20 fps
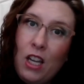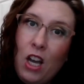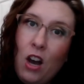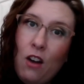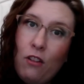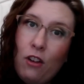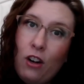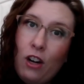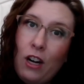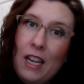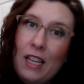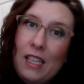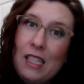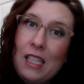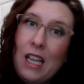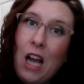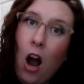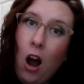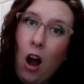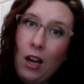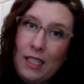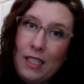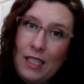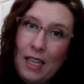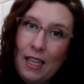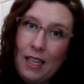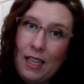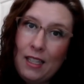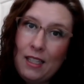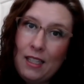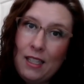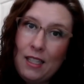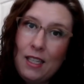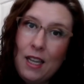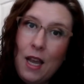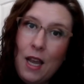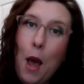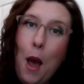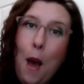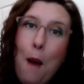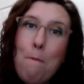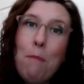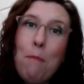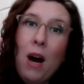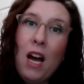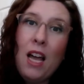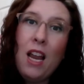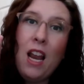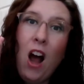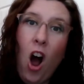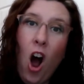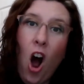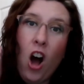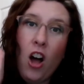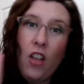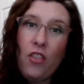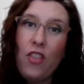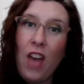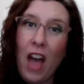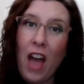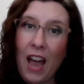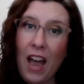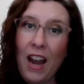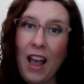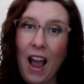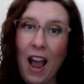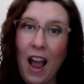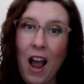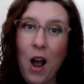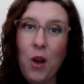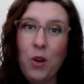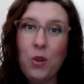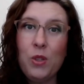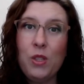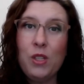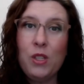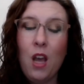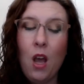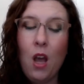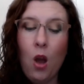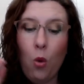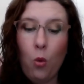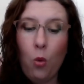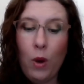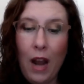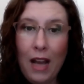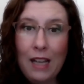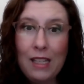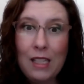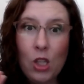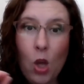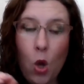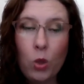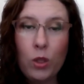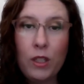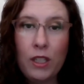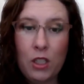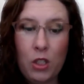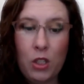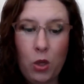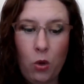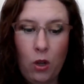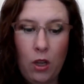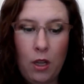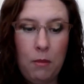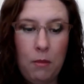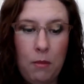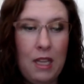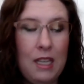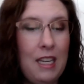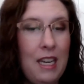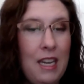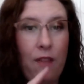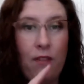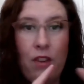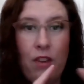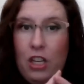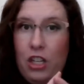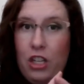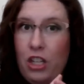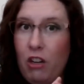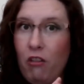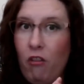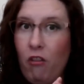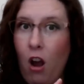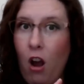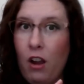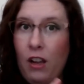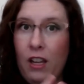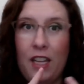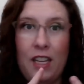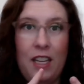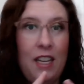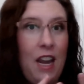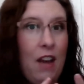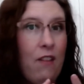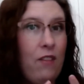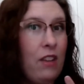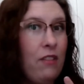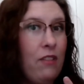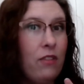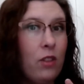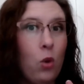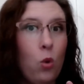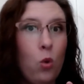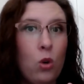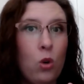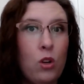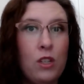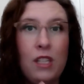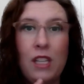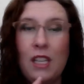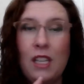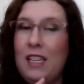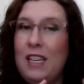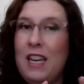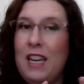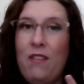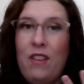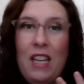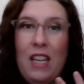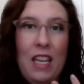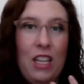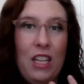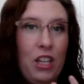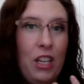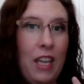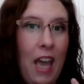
cover oh, okay. his contents. Okay. But on that house, when mm-hmm. I sold it to him, it didn't have any sheetrock. It didn't have any floors. It didn't have any kitchen